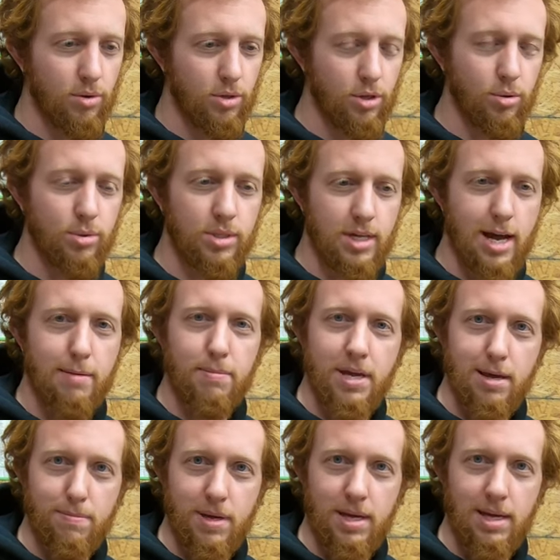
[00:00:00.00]
use that
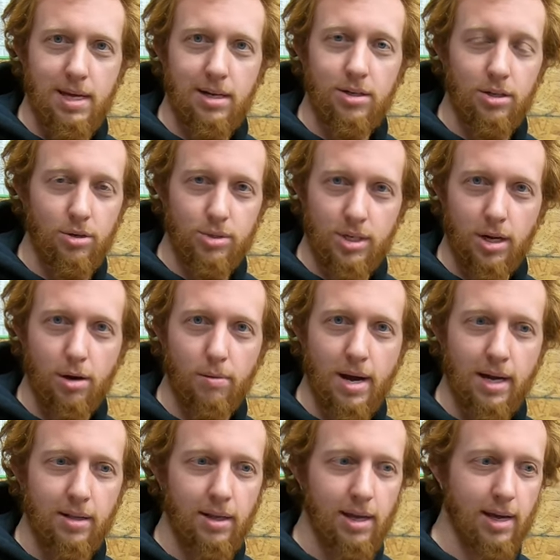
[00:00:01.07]
PPE, to use it
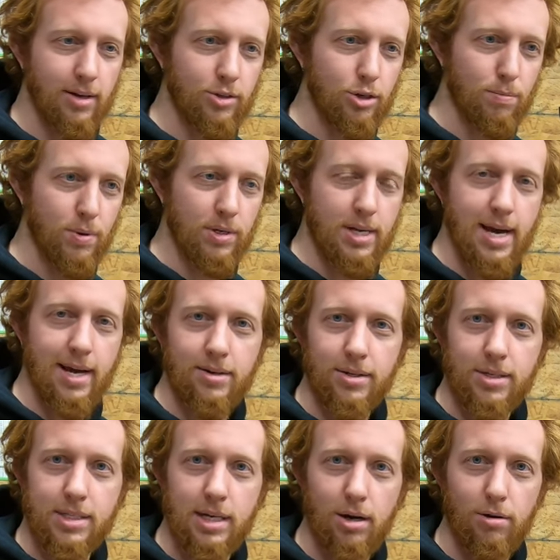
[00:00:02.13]
correctly, and to protect
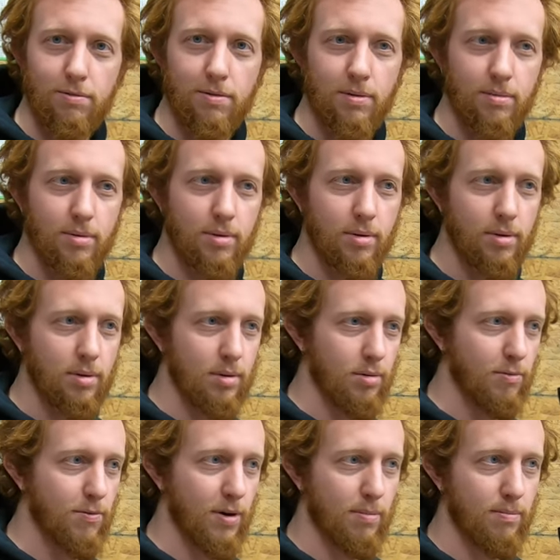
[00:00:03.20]
yourself
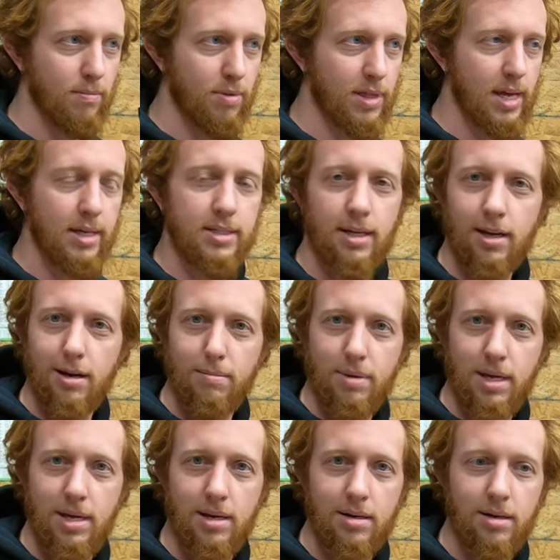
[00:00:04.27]
from things that can
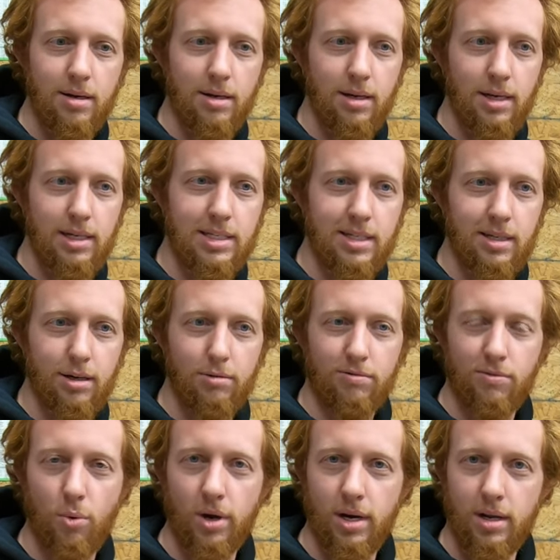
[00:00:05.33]
be easily
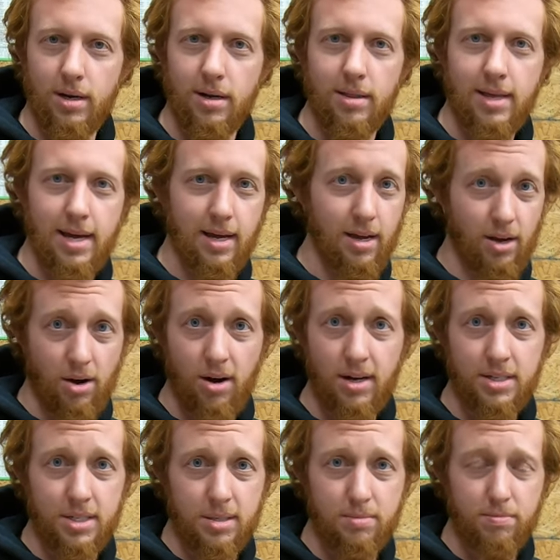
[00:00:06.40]
avoided that can
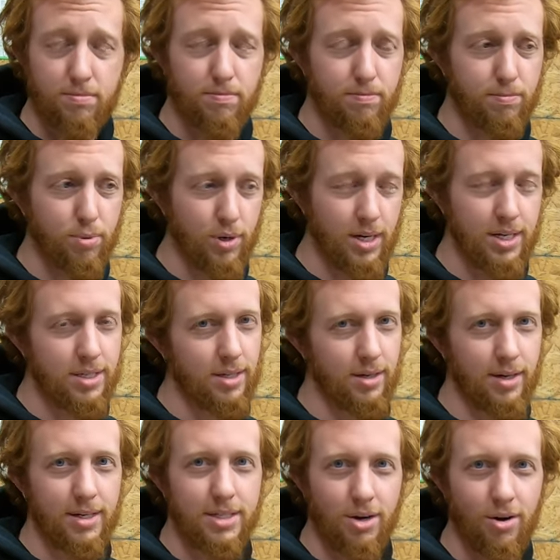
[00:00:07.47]
cause pretty
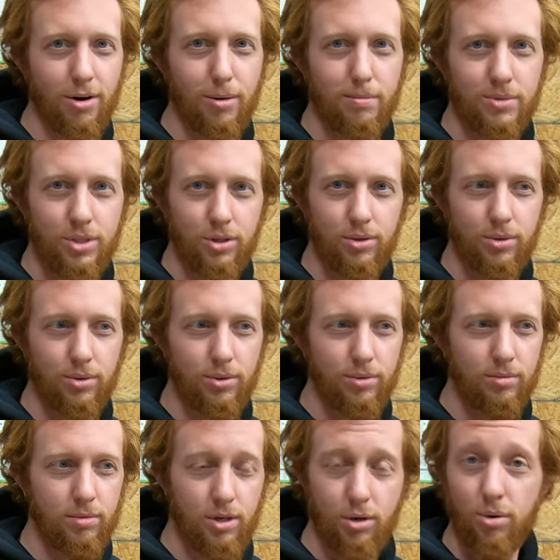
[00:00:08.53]
serious harm to
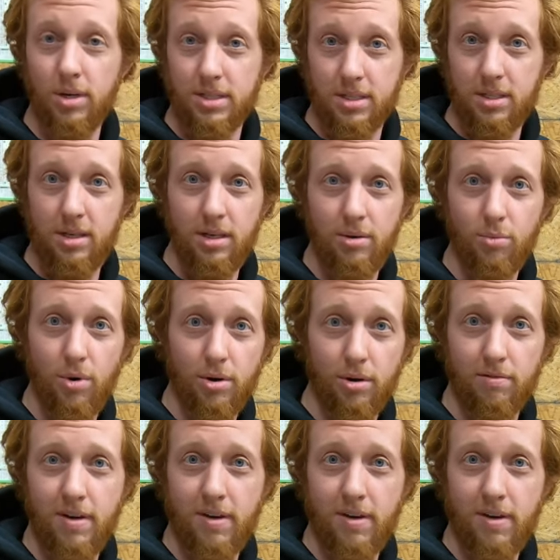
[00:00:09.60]
you as the welder